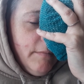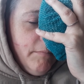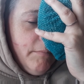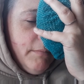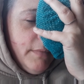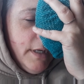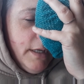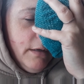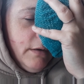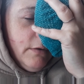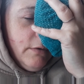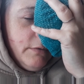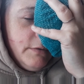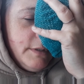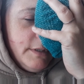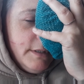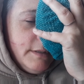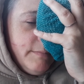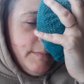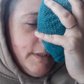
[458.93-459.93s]
My
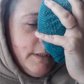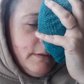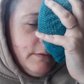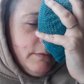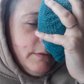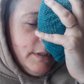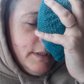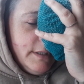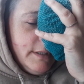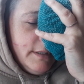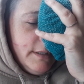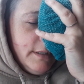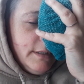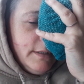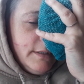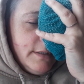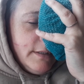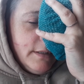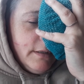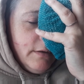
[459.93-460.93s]
nose is a bit
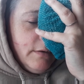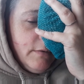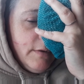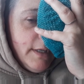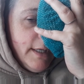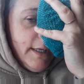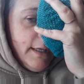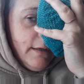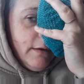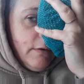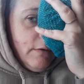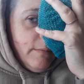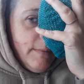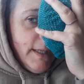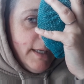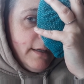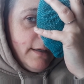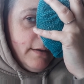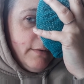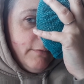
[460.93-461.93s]
twisted, so I got to go
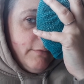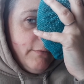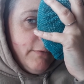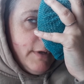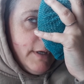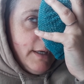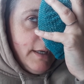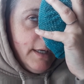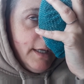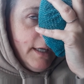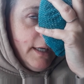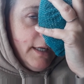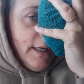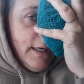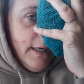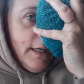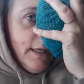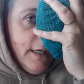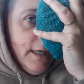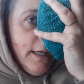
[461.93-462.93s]
back on Friday
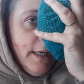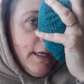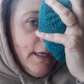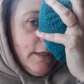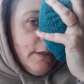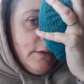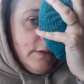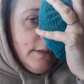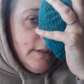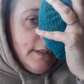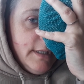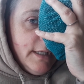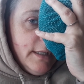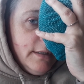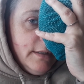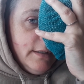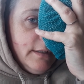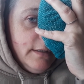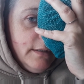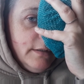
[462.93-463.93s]

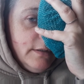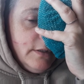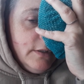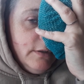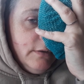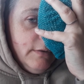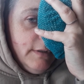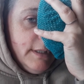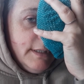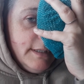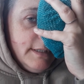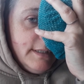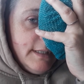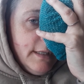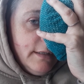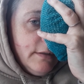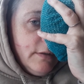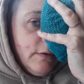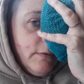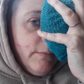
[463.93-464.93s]
then to get
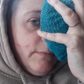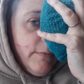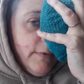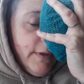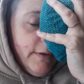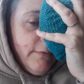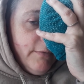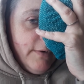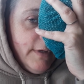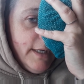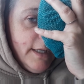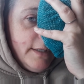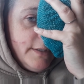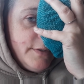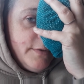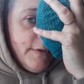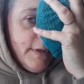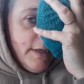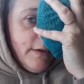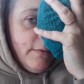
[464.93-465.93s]
sent, hopefully, for an
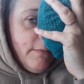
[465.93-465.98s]
x-ray.